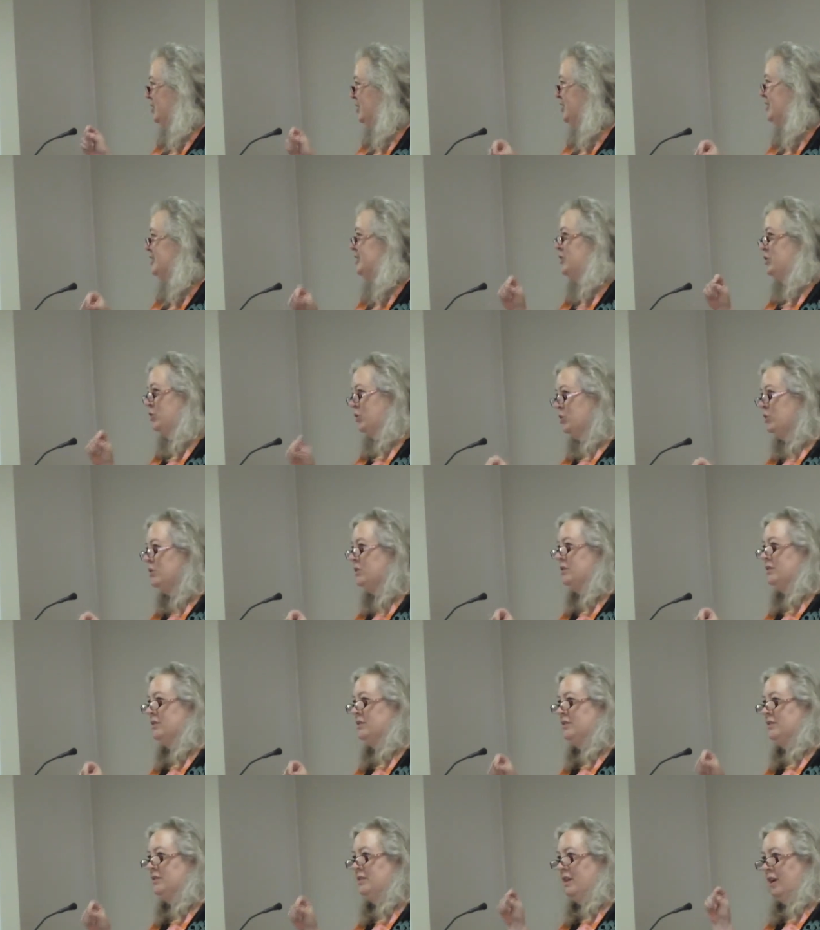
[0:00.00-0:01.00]
just
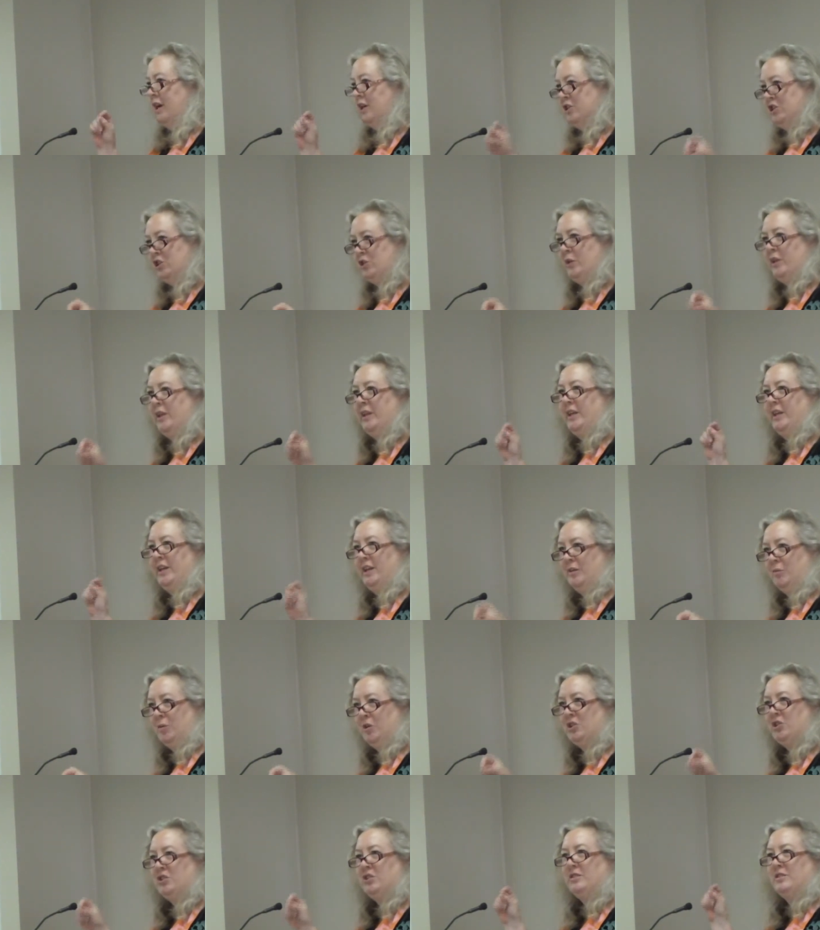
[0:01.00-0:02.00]
Google Australian
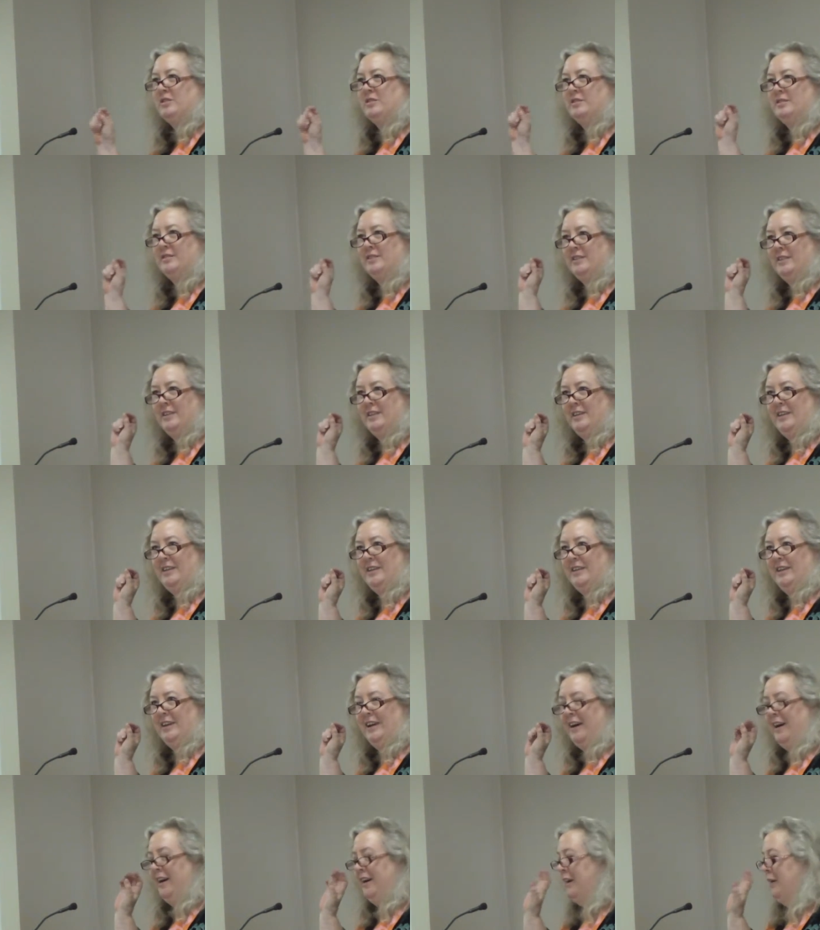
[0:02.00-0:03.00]
commercial
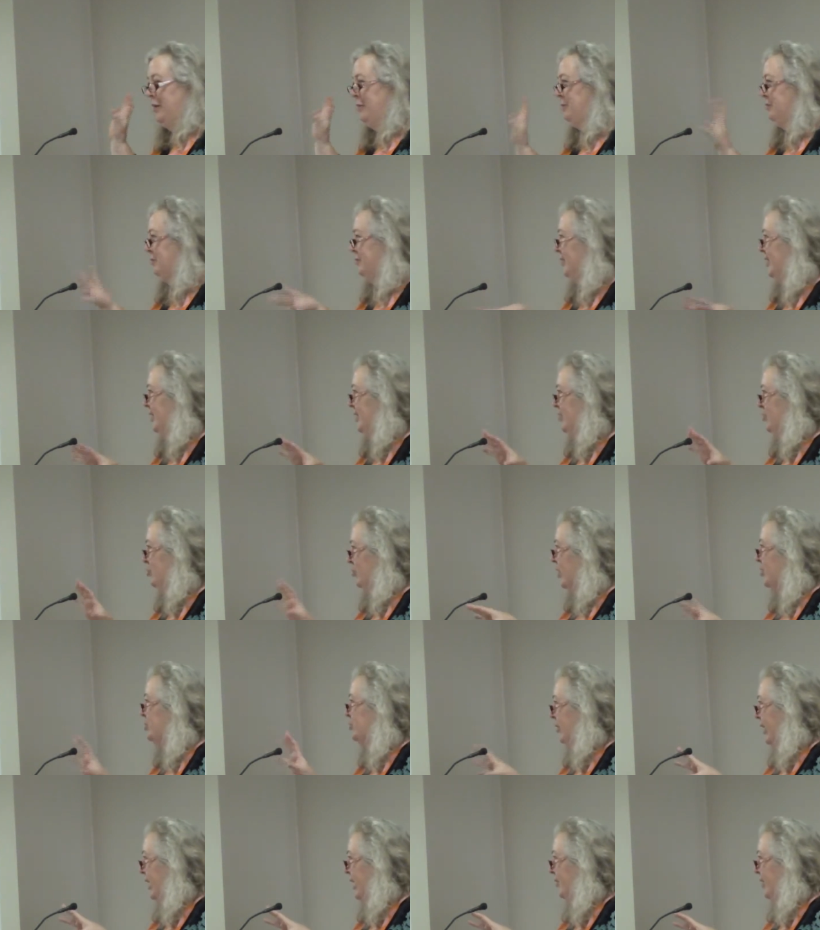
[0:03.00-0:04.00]

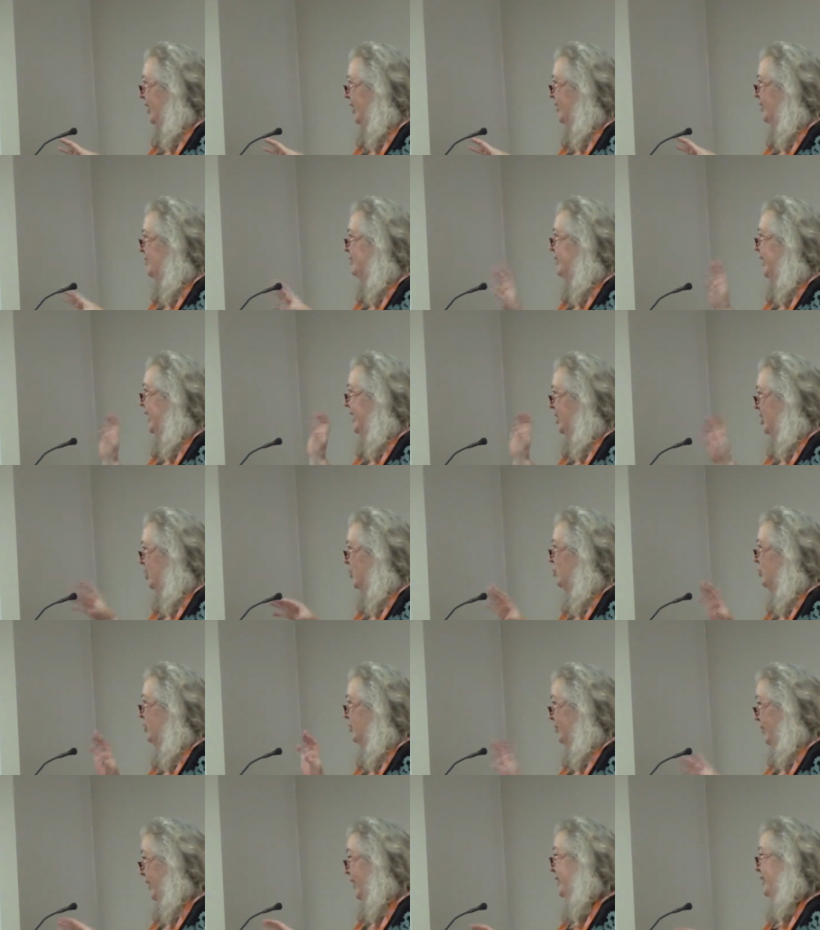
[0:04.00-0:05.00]
drunk driving, and you
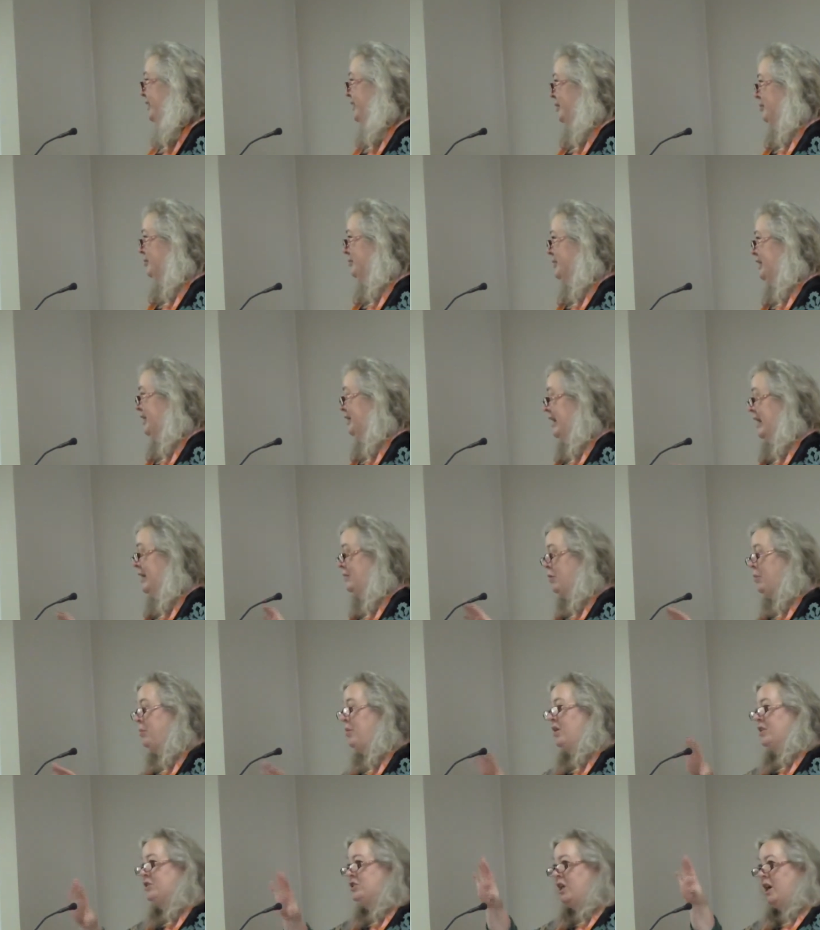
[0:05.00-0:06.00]
will find them. And they have a
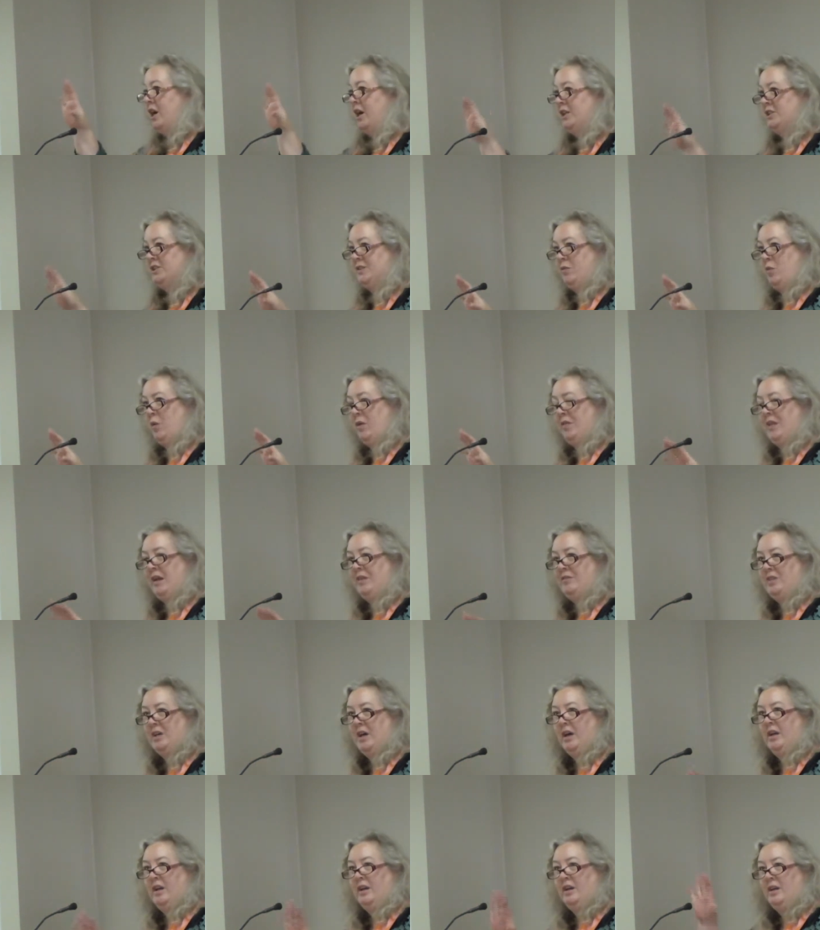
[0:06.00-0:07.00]
montage of what they've
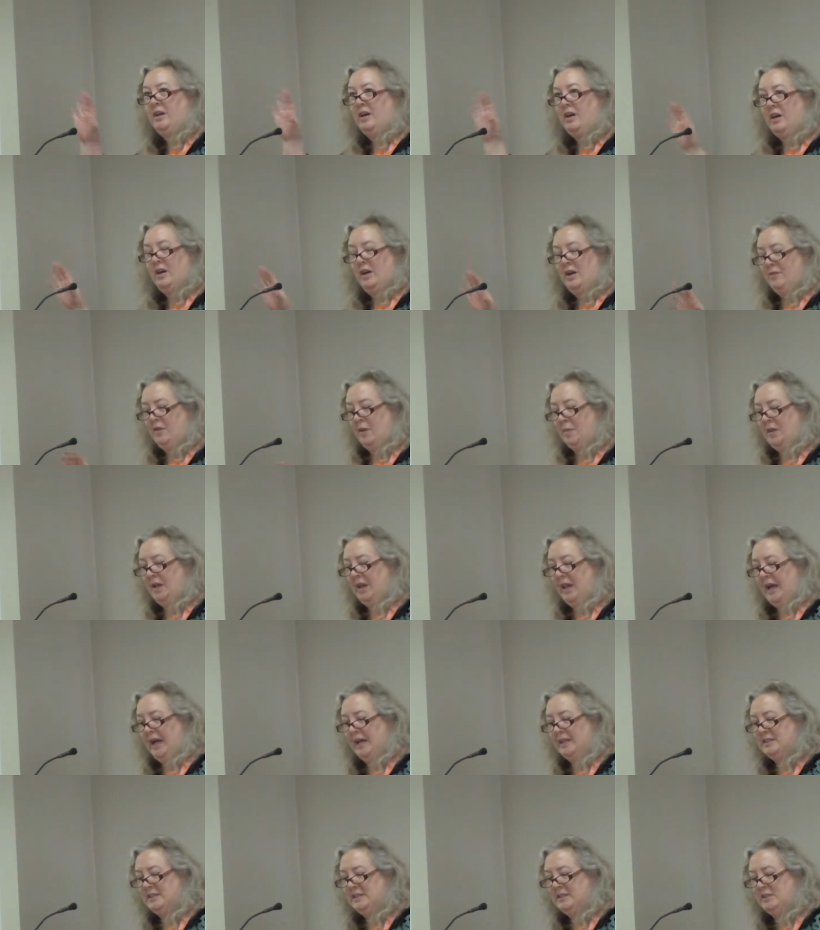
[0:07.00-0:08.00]
done from the
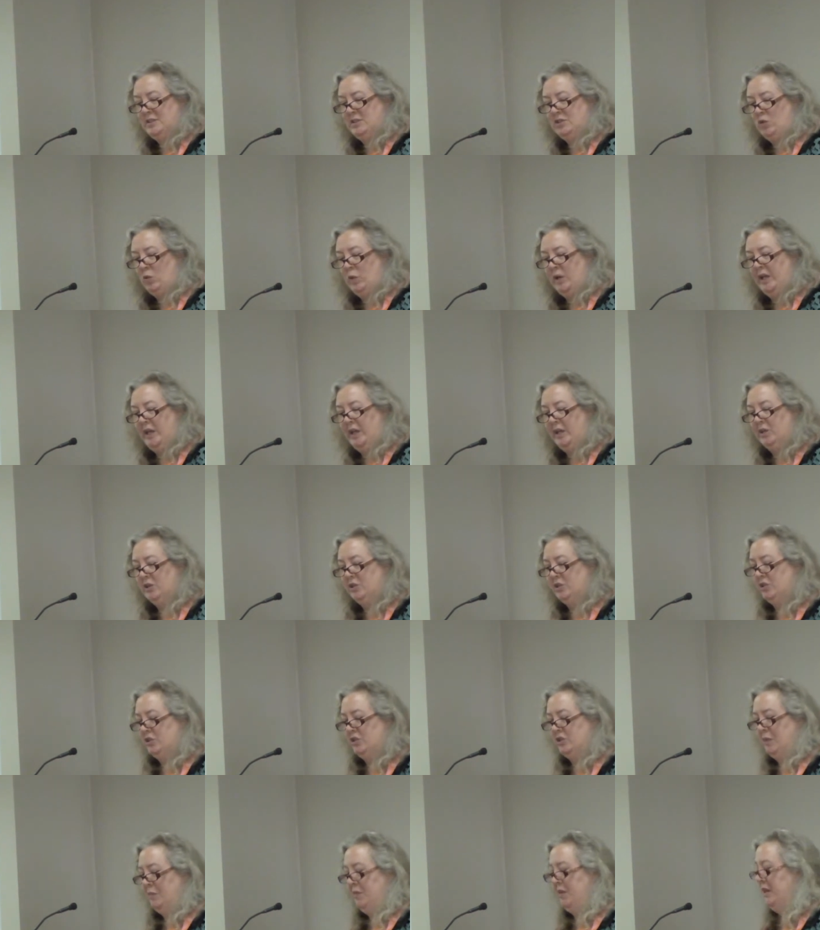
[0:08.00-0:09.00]
last 20 years
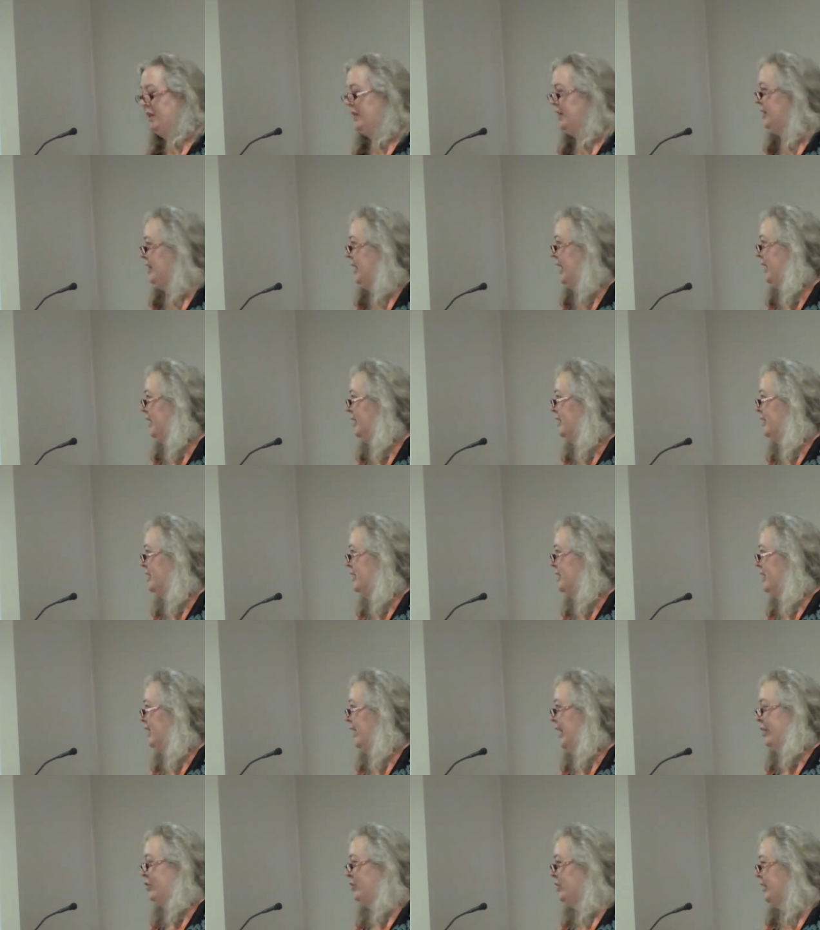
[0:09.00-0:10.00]
or something like that.
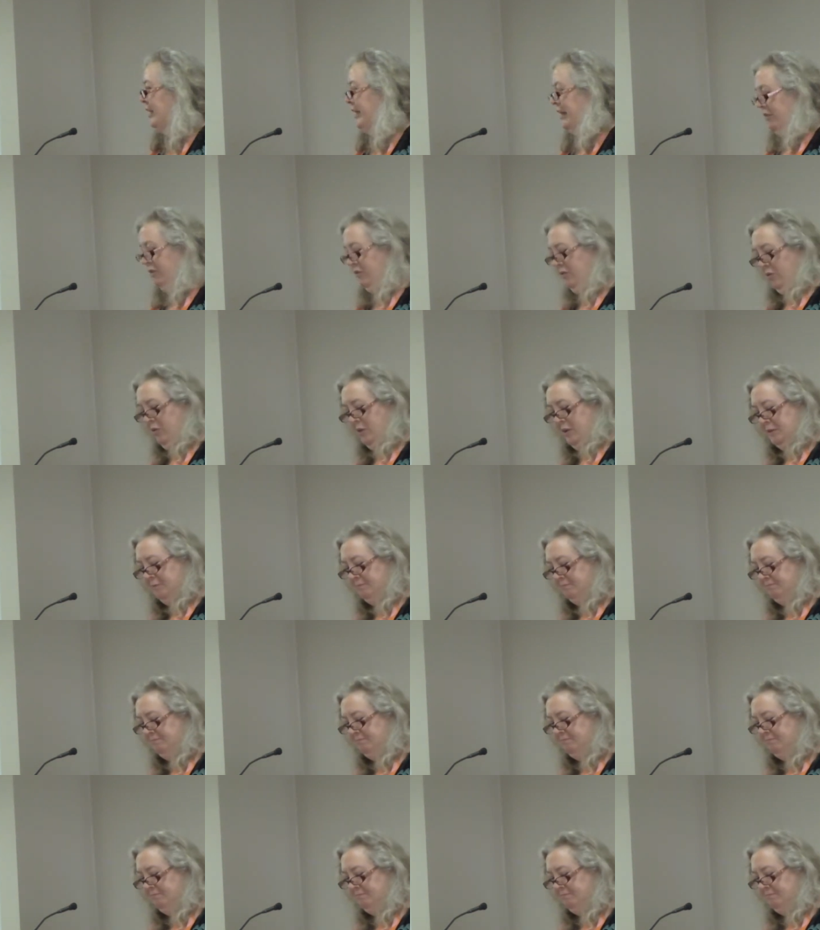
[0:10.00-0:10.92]
I couldn't get through it.